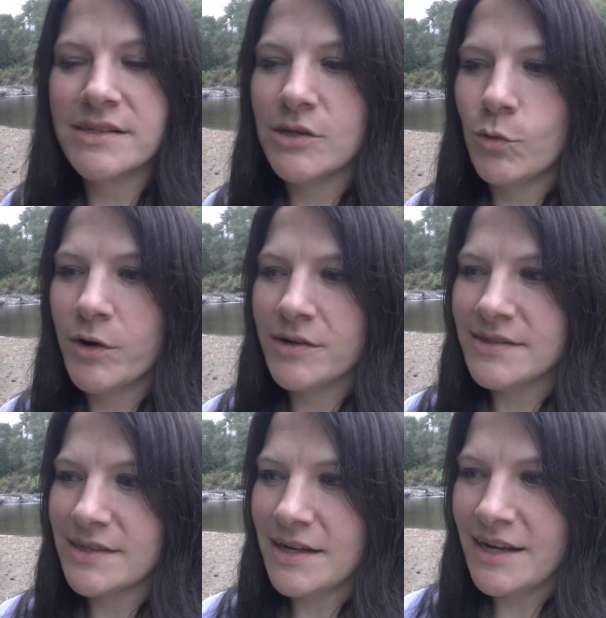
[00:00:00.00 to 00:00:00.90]
So,
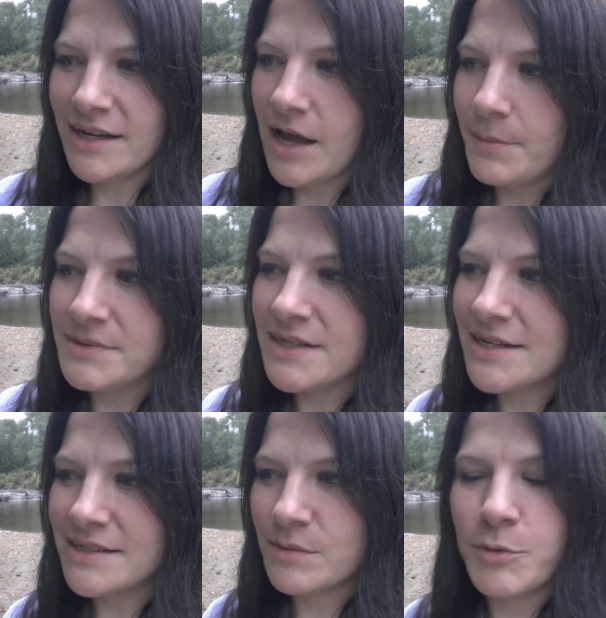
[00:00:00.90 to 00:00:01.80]
whereas it comes
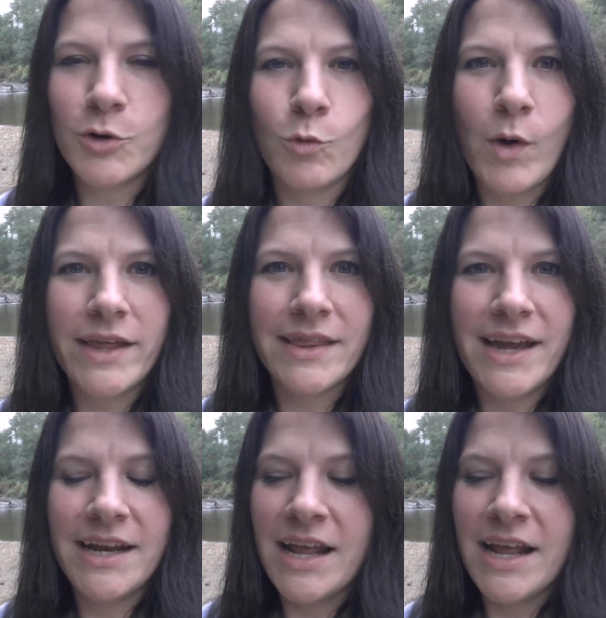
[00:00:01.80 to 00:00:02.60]
in as a pure white light,